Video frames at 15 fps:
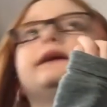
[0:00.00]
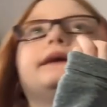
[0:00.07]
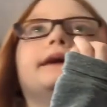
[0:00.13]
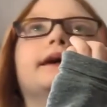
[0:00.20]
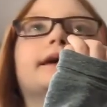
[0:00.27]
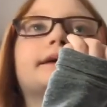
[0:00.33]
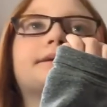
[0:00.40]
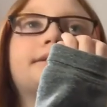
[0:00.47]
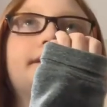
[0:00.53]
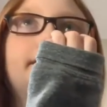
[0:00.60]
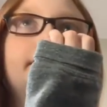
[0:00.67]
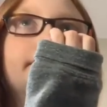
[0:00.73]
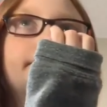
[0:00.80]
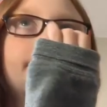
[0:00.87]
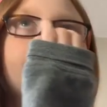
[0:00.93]
didn't see us and
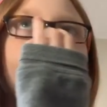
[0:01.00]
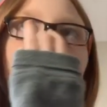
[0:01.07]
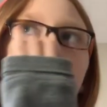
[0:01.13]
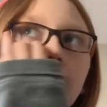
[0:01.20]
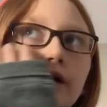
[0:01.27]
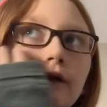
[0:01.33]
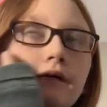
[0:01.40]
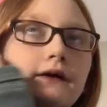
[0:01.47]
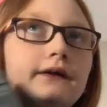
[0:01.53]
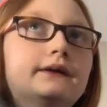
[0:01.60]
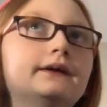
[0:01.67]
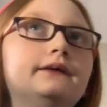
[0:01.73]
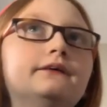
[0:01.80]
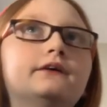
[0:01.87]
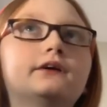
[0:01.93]
we just forgot because
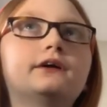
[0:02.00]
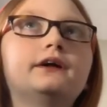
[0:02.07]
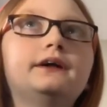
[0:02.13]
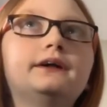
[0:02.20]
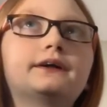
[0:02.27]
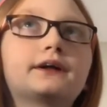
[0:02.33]
they usually